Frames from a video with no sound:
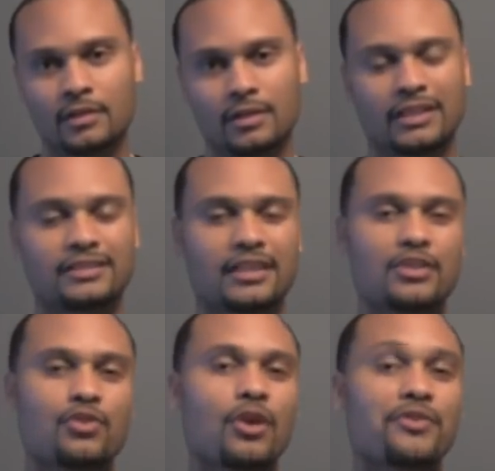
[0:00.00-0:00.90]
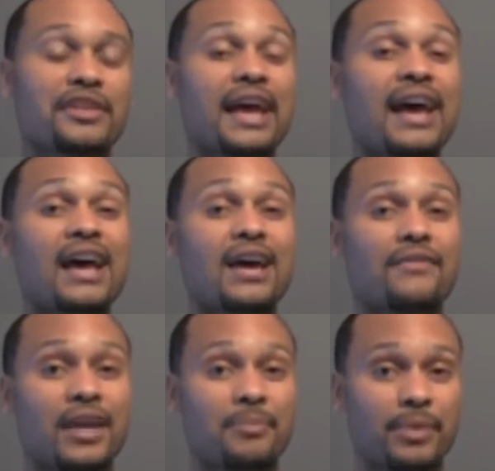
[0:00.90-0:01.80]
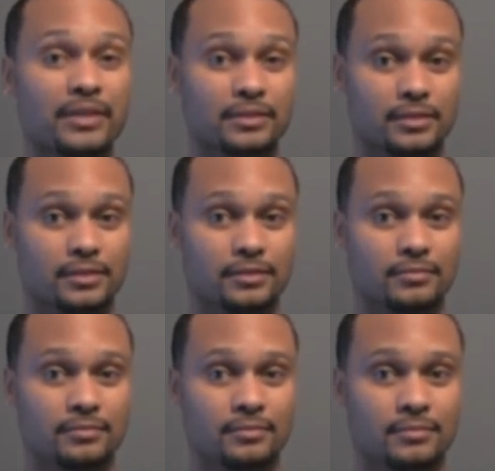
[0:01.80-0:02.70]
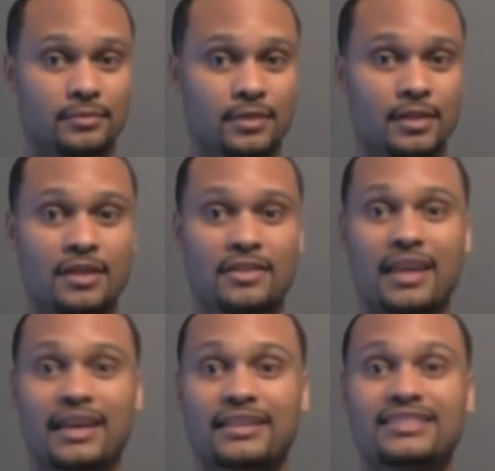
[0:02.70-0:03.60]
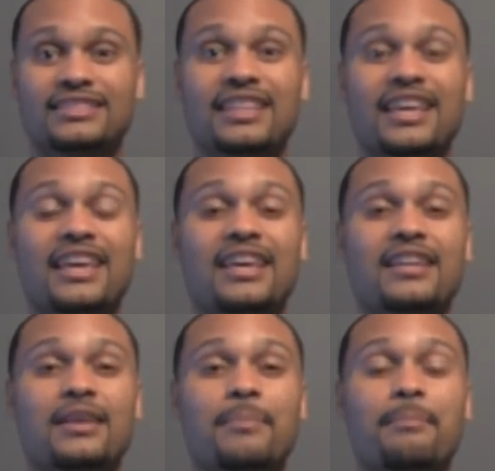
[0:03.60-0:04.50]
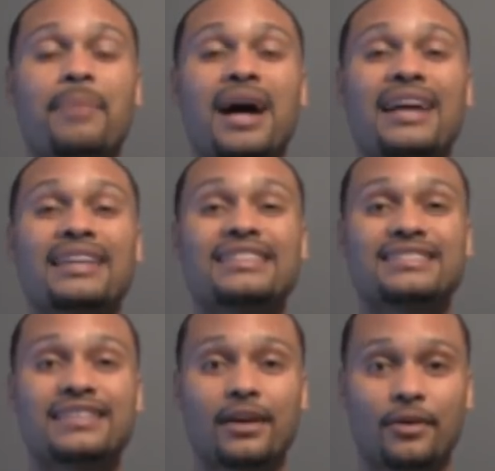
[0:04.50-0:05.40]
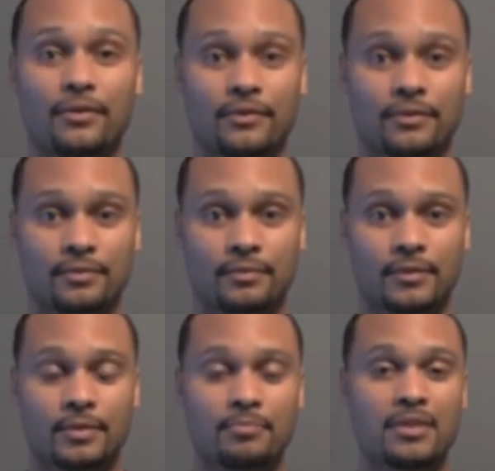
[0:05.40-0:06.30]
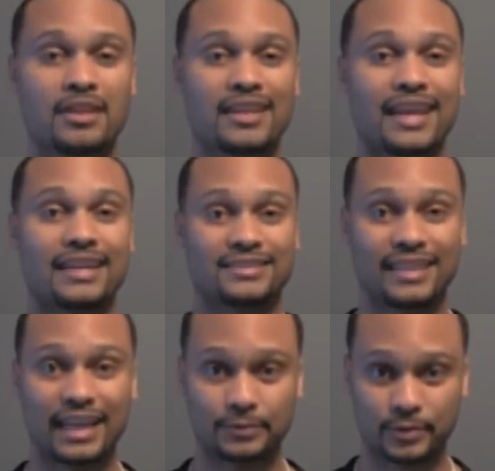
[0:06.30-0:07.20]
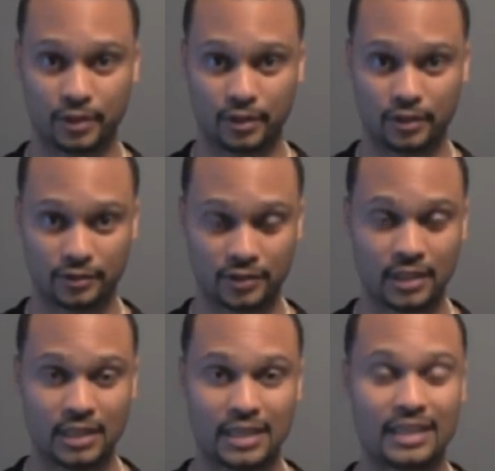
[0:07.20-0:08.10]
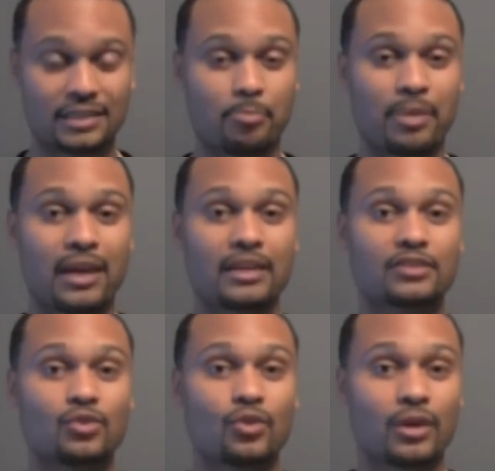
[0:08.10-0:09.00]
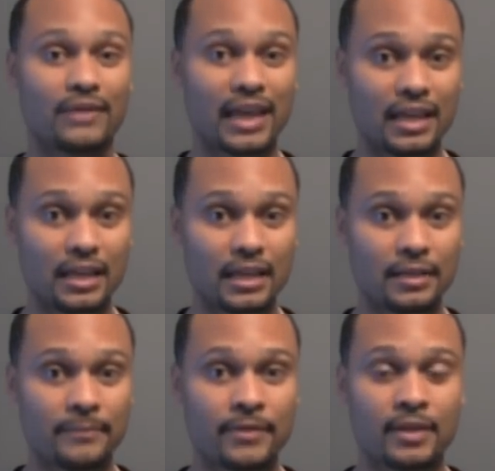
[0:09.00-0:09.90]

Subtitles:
Let's say you already have a business that can stand by itself, meaning it has tax returns, it has a payday score of 80,